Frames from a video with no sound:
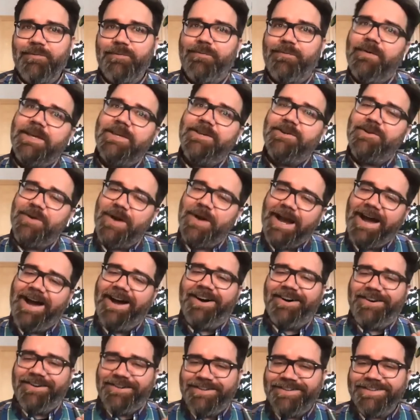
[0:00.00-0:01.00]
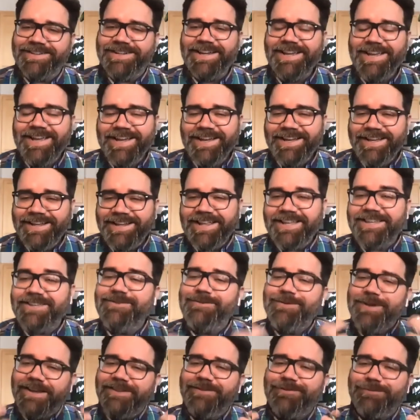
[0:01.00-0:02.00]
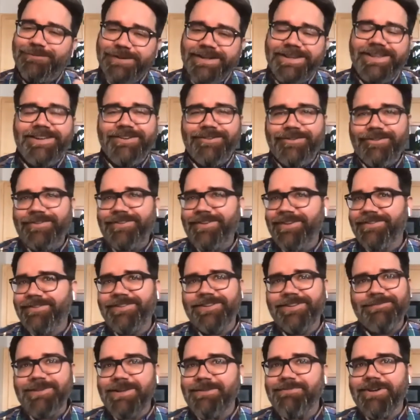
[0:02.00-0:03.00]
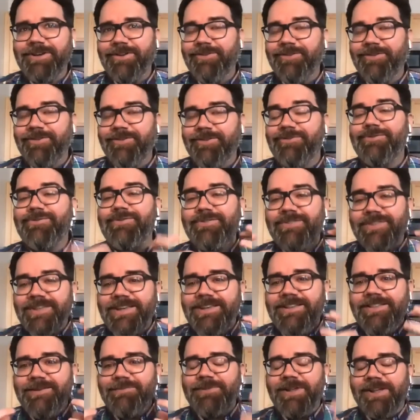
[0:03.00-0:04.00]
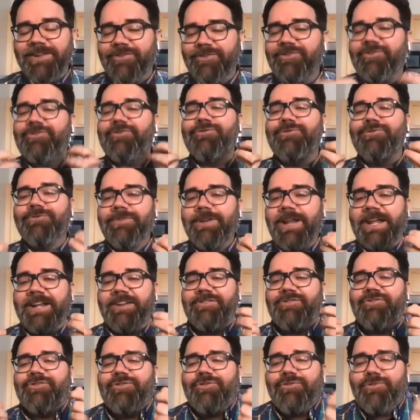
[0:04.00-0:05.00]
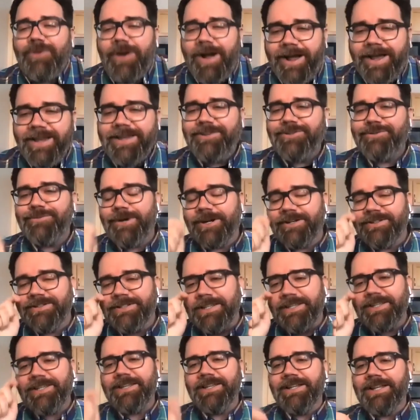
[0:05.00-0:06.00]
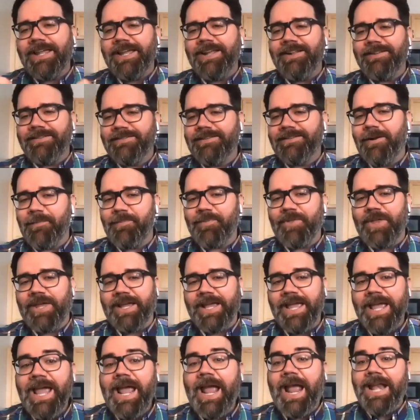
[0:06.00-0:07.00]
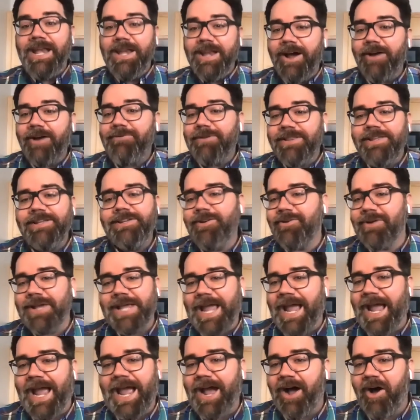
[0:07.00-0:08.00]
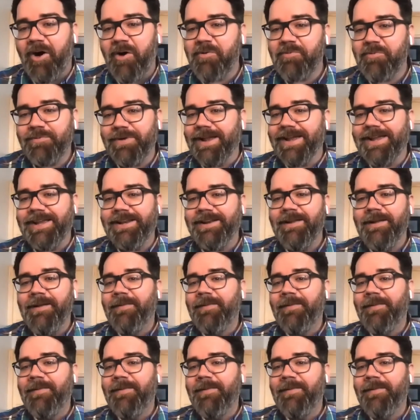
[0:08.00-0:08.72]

figure out like it's really interesting to me because you see them like trying to articulate something and not really knowing how, right?